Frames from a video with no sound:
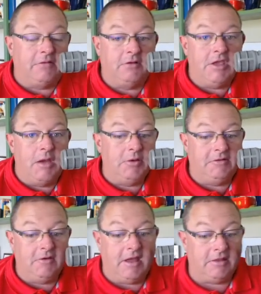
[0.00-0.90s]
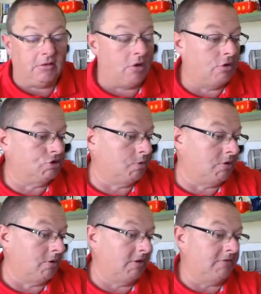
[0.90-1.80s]
So, yeah, we do have that longshore
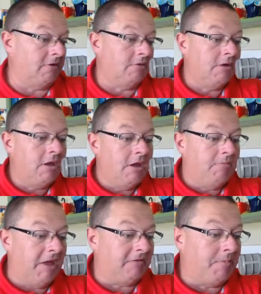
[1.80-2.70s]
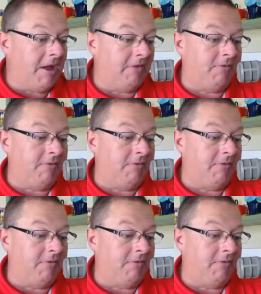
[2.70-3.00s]
current. So, best bet, if